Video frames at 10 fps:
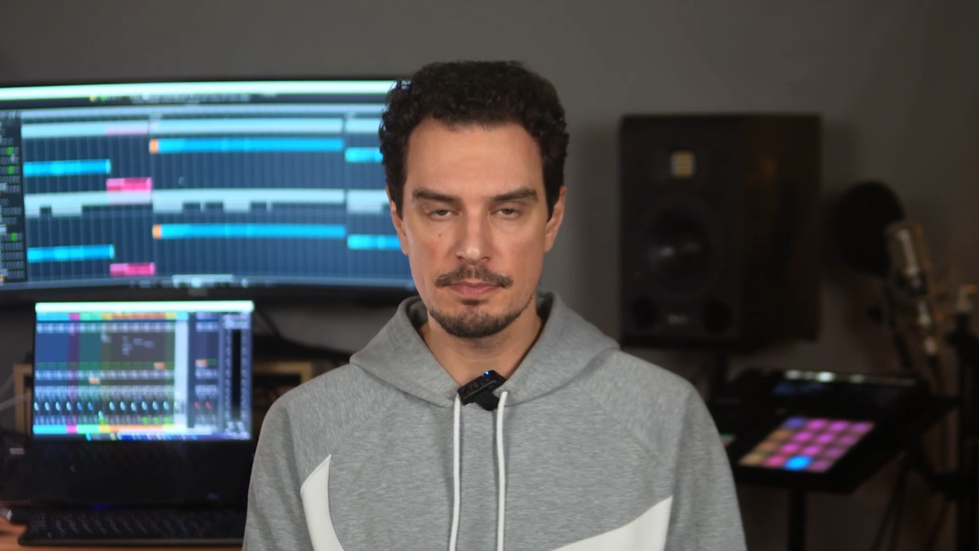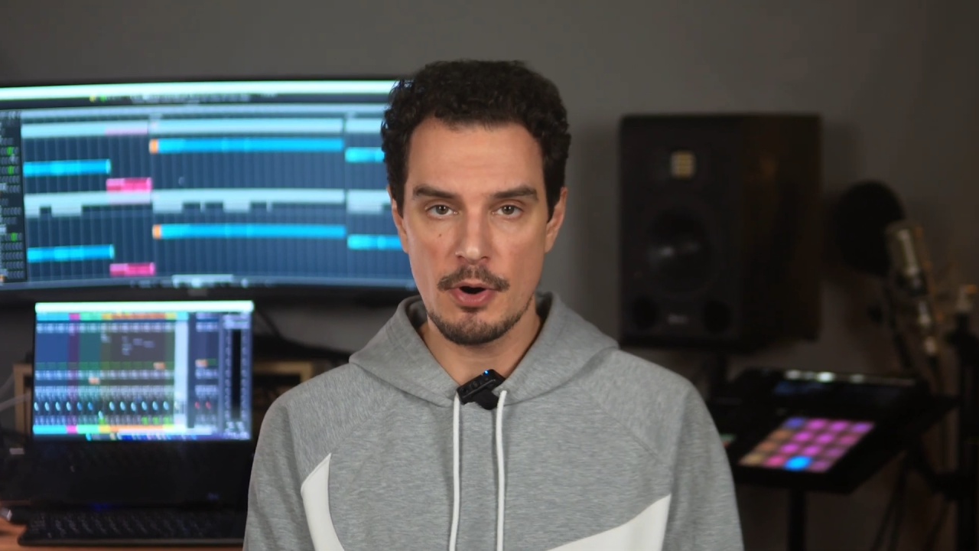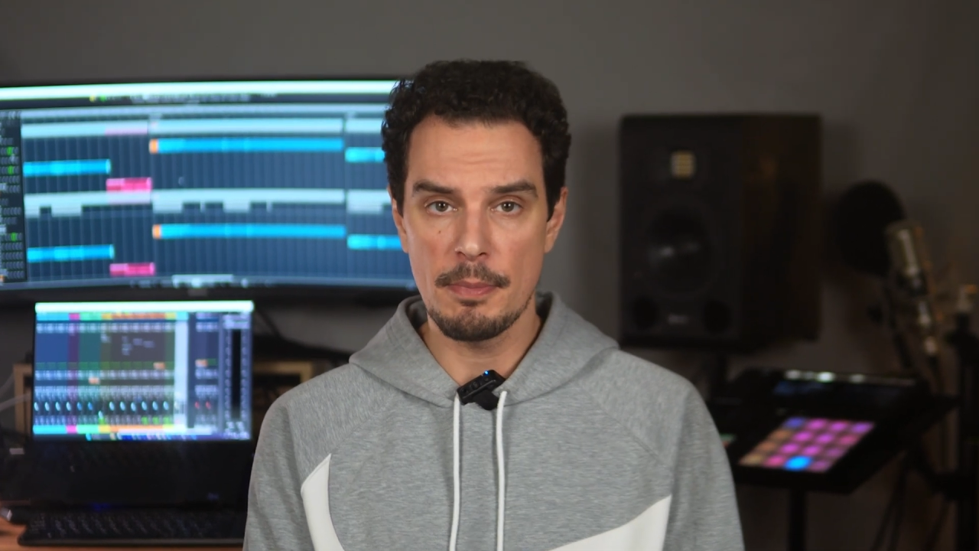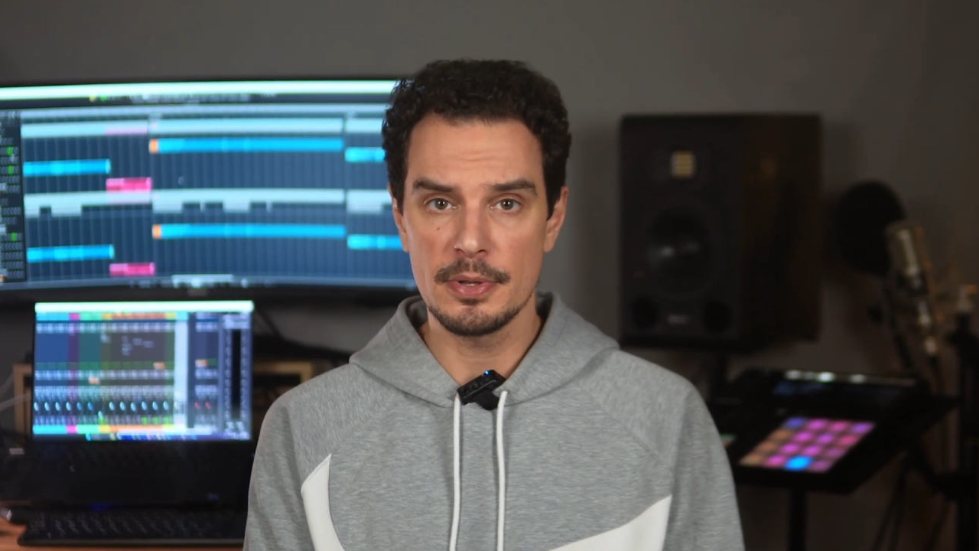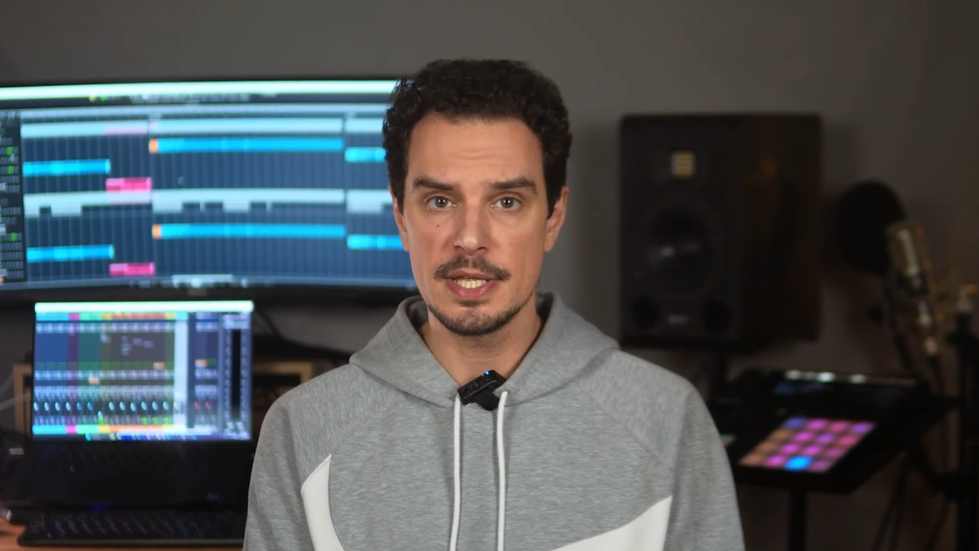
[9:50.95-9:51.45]

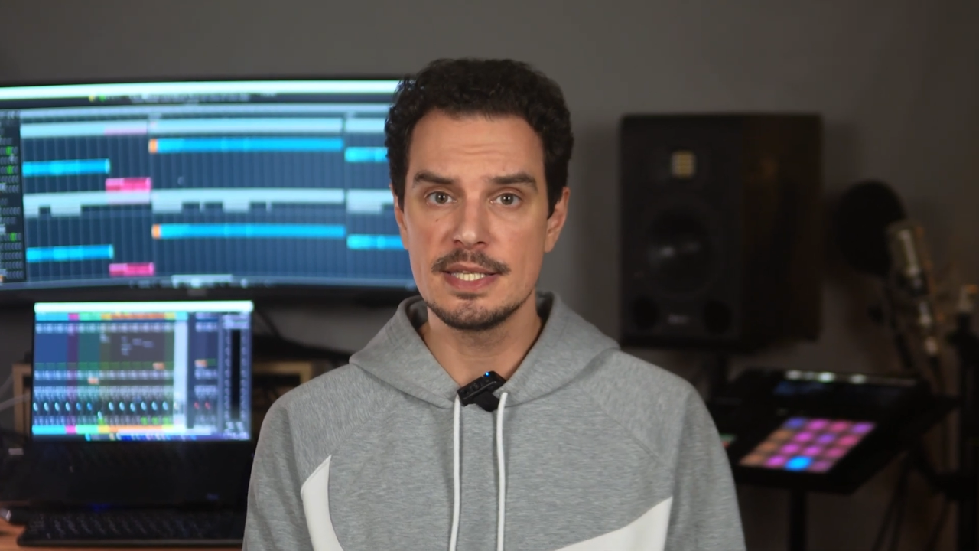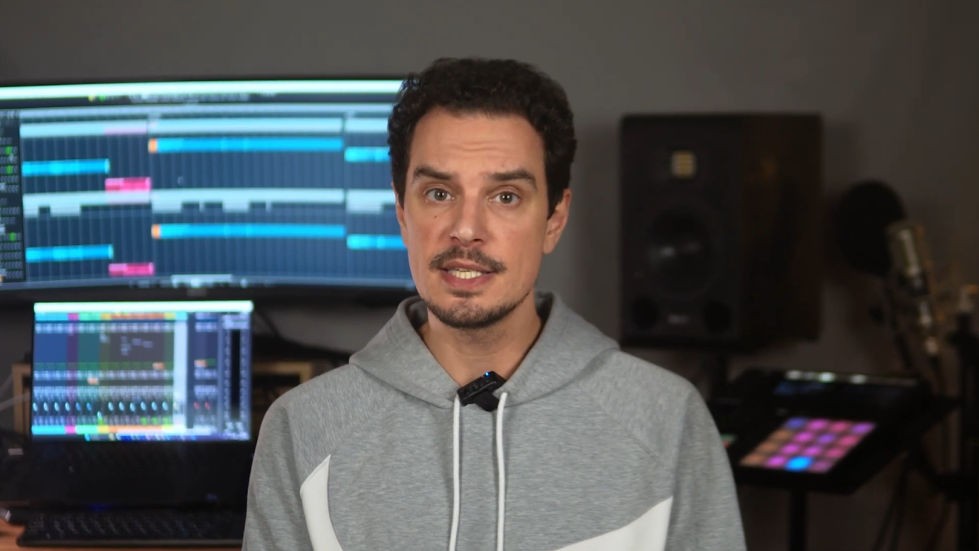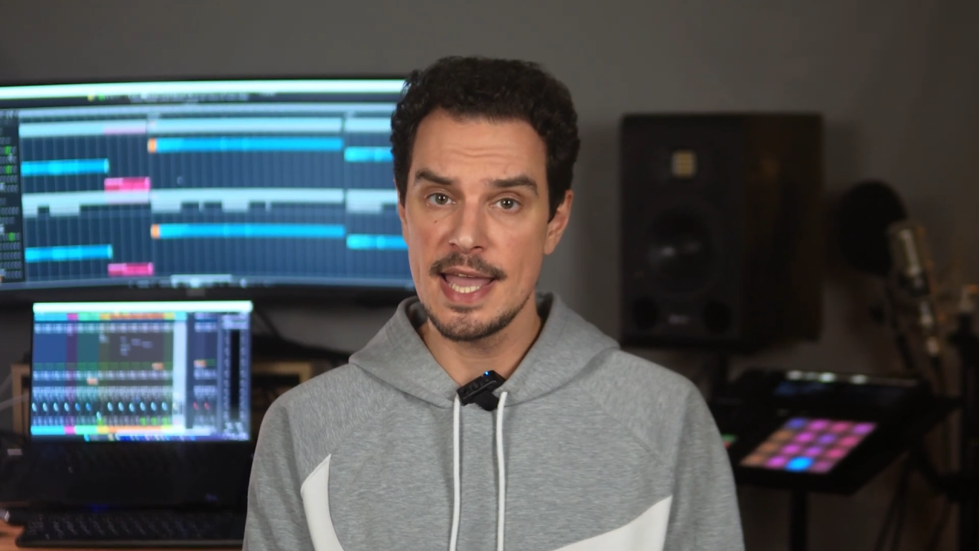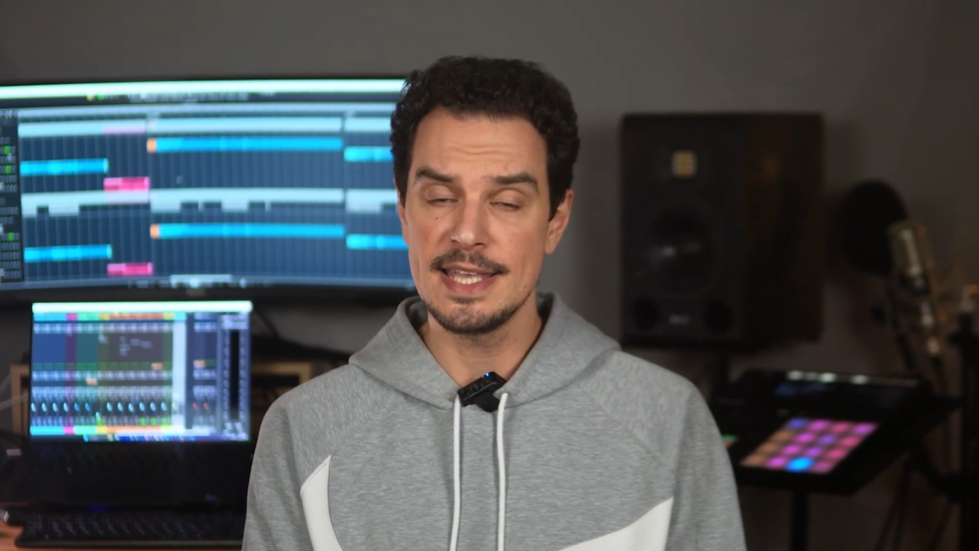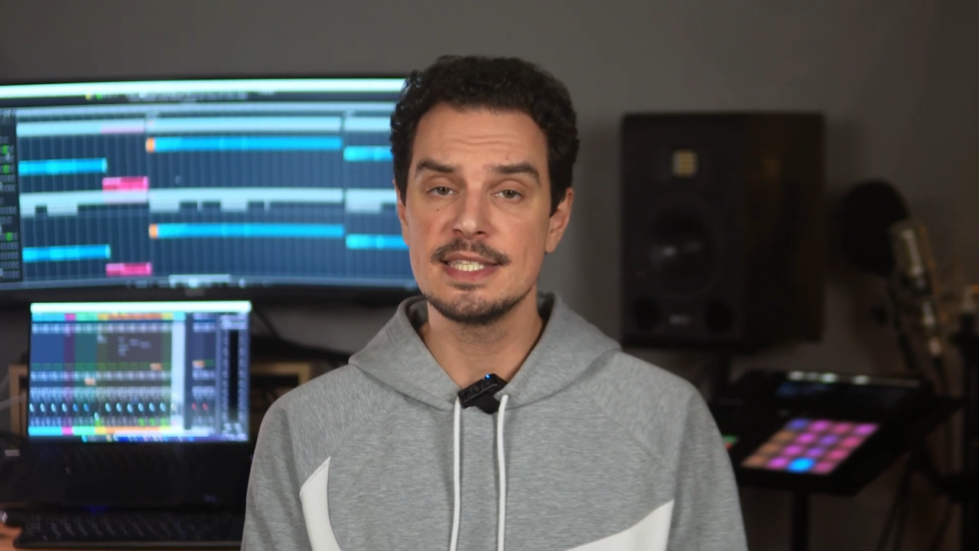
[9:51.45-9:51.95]
properly
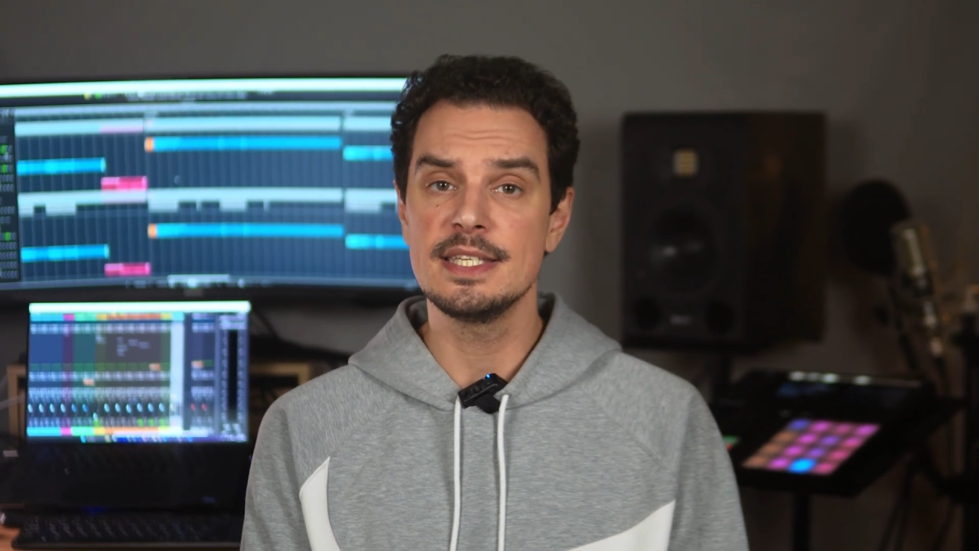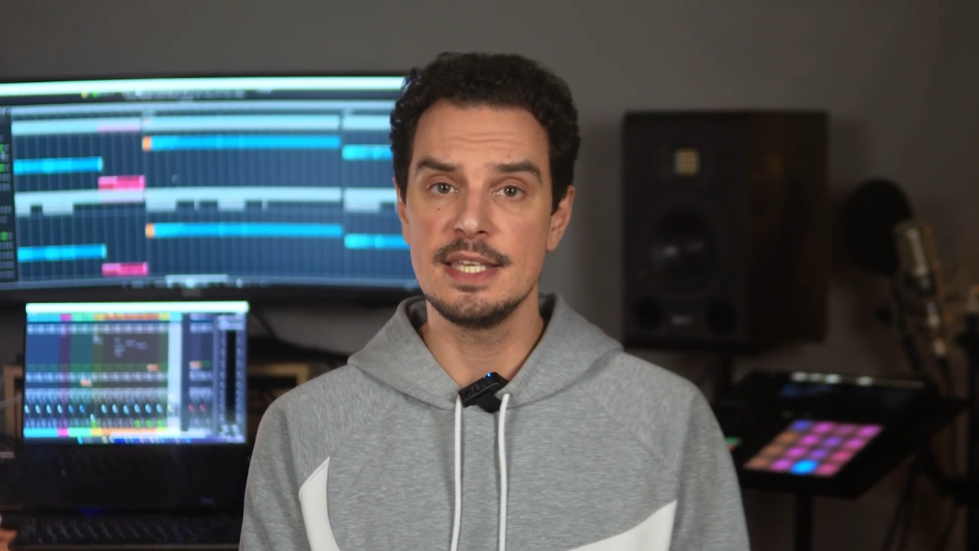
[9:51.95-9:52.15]
takes